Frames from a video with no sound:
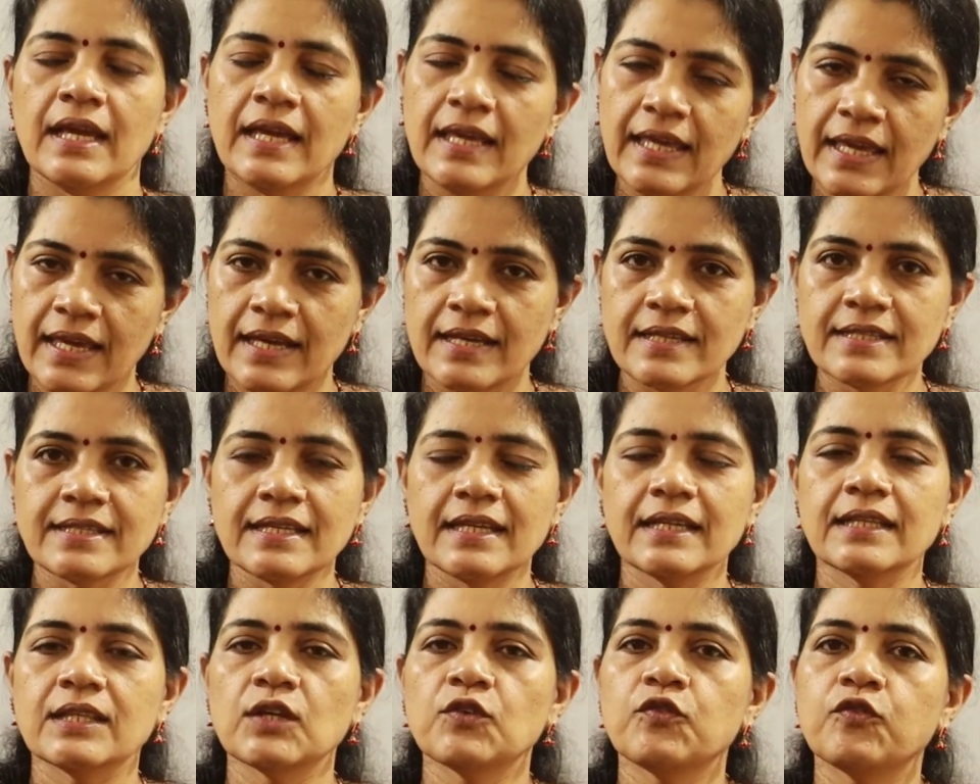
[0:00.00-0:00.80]
Yes,
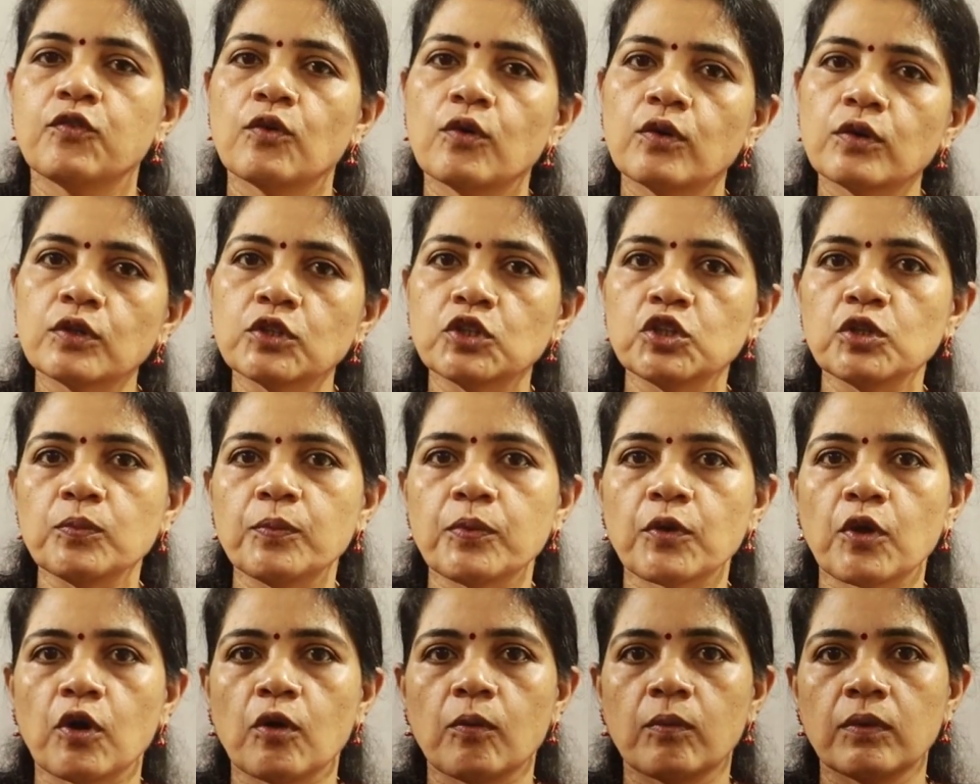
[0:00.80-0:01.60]
in the fourth
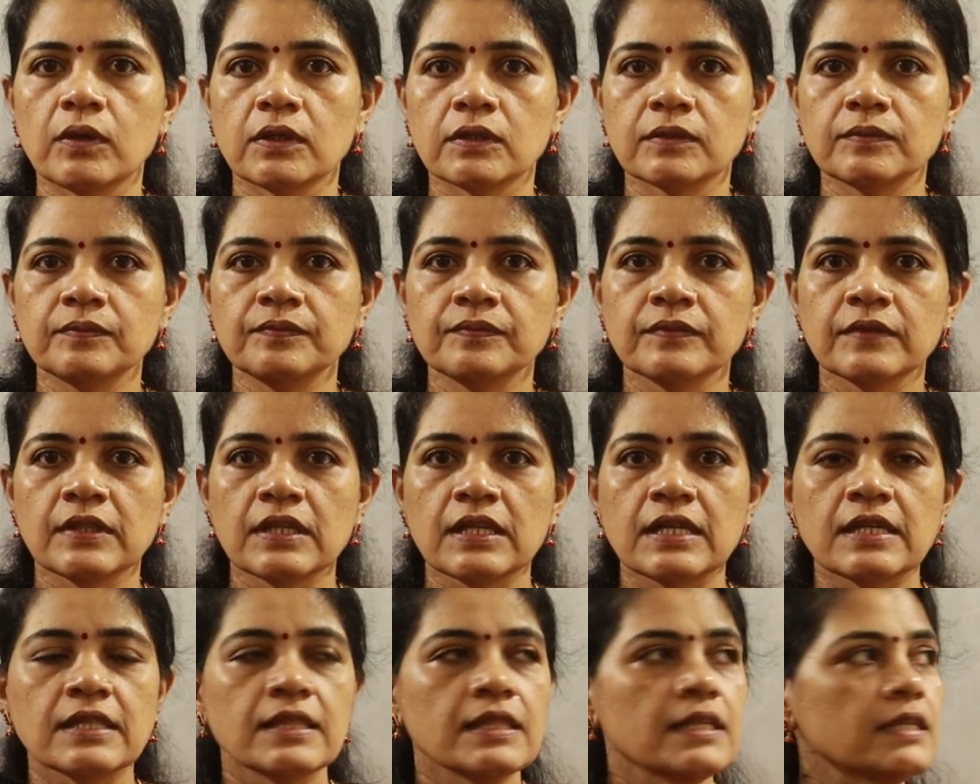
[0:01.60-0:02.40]
problem,
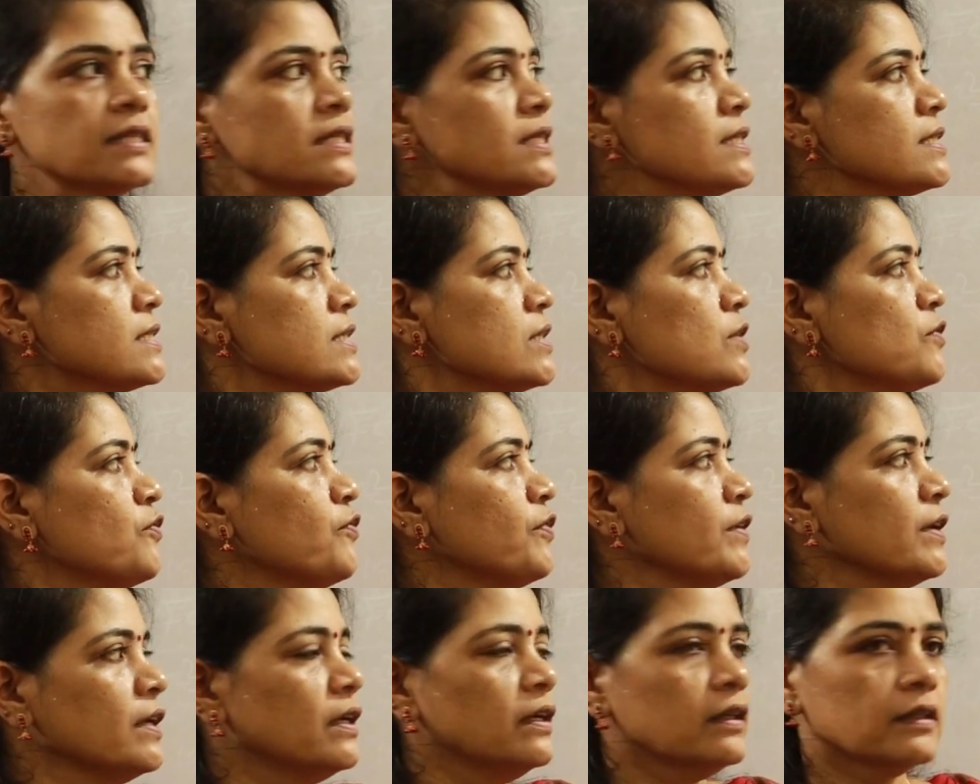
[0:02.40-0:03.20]
this is the
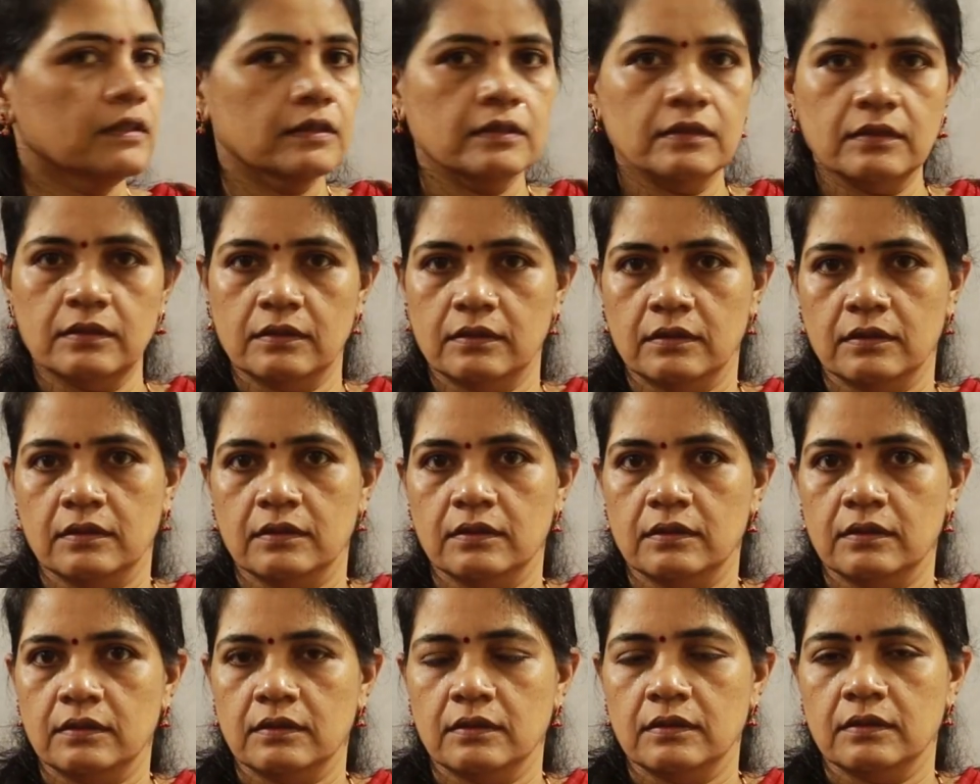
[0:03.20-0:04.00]
figure.
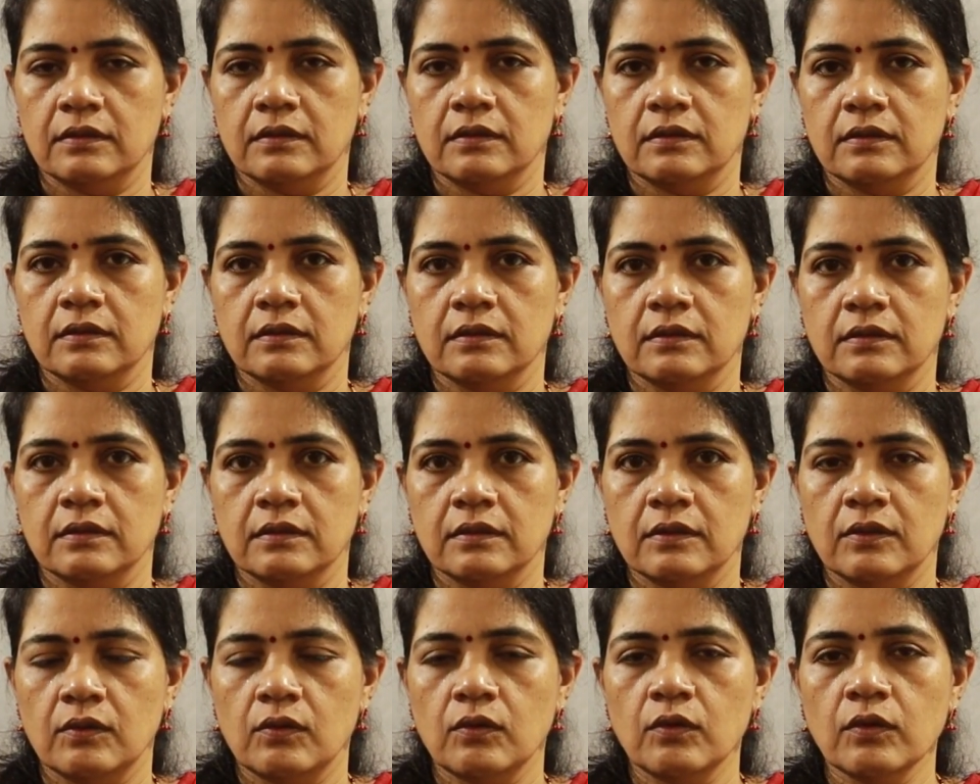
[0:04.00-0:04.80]

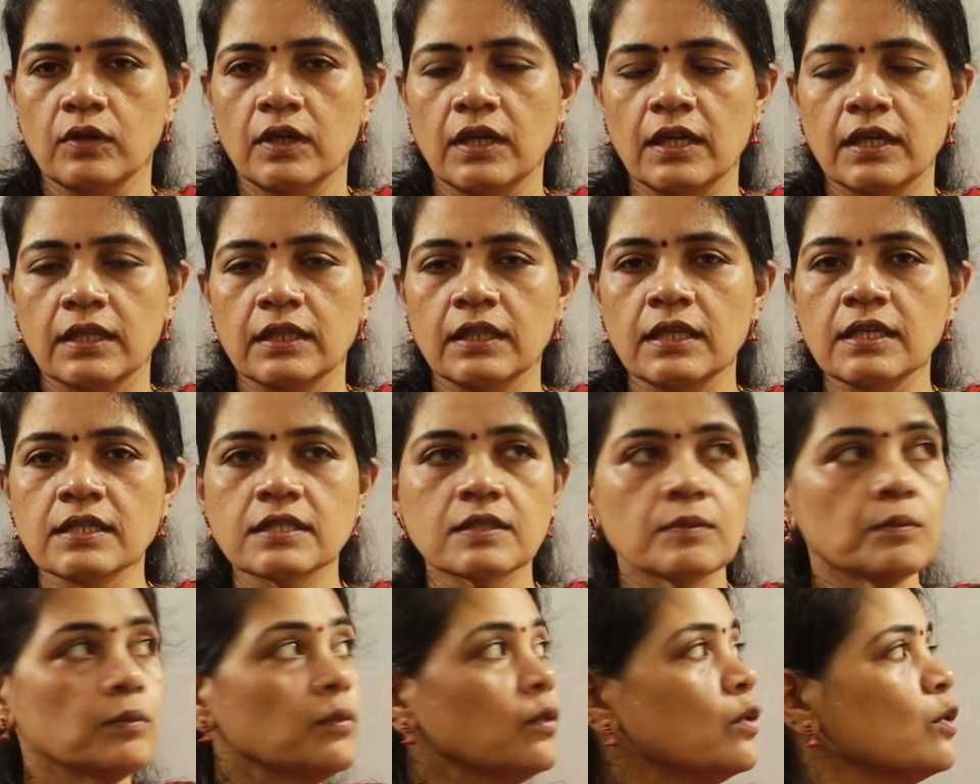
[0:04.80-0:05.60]
Okay,
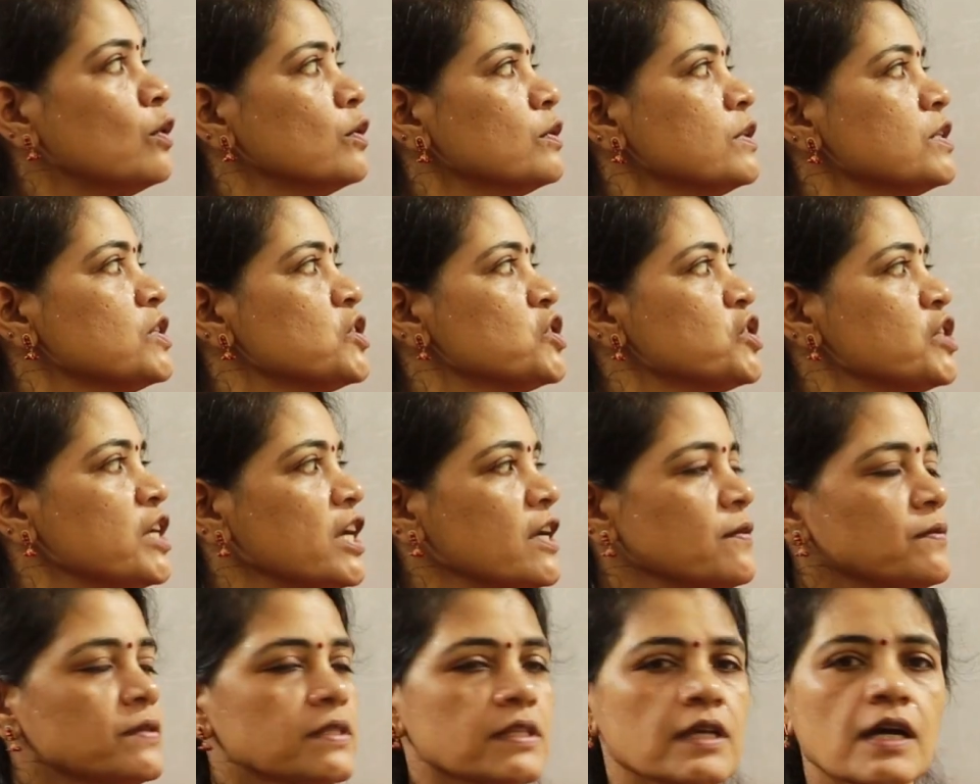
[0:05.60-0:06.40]
this both
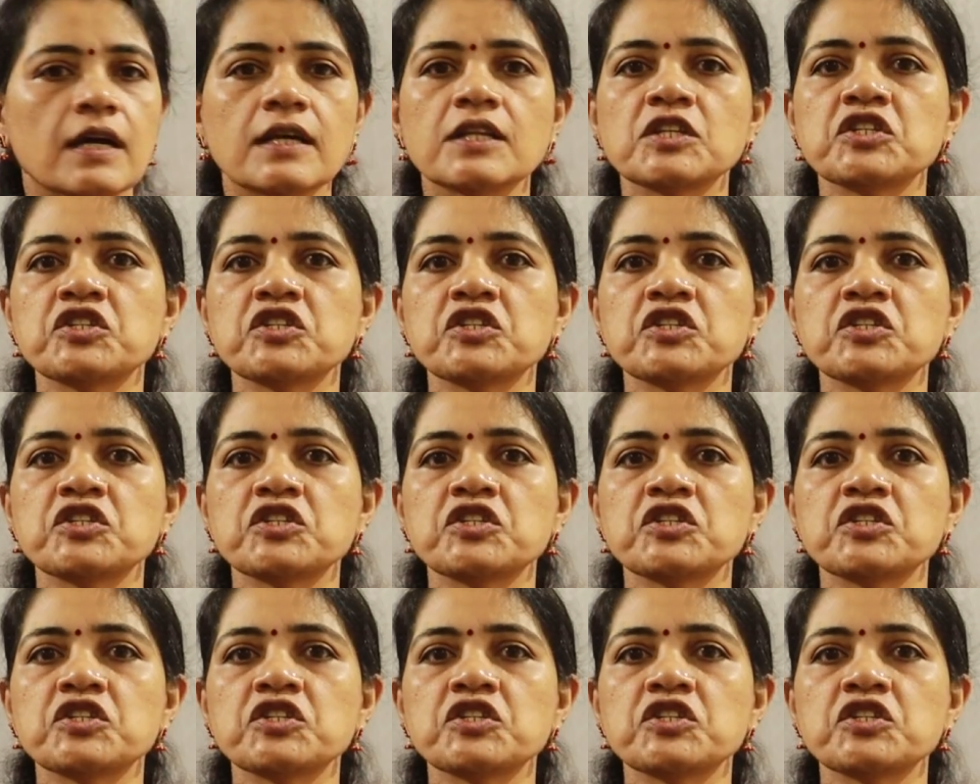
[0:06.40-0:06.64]
shapes are